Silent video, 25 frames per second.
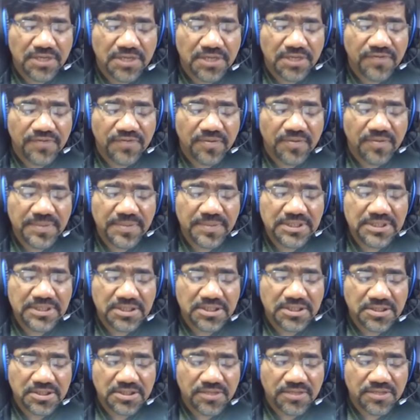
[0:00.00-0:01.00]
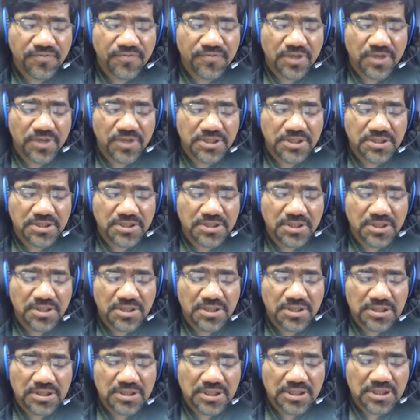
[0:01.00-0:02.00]
If government says it's a forest,
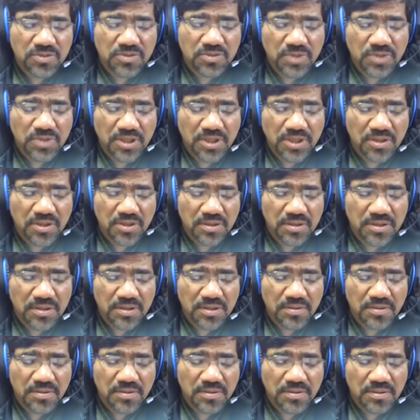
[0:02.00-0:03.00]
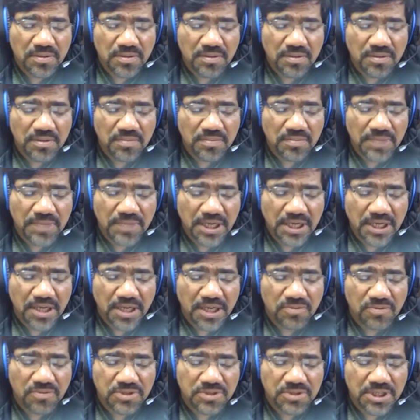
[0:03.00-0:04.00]
then you cannot build a
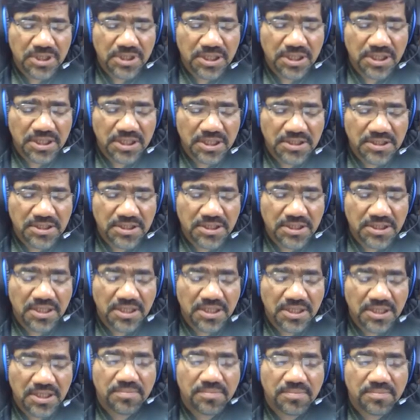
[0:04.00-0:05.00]
house there. It is illegal.